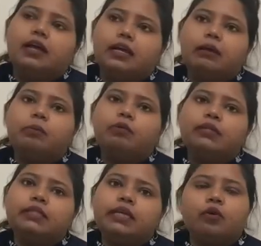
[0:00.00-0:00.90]
Number
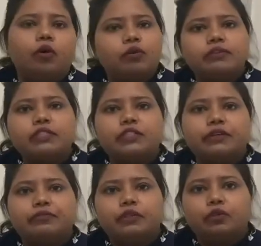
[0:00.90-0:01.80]
one thing, always
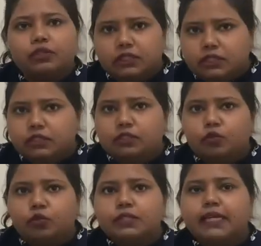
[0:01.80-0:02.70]
check for the oxygen source.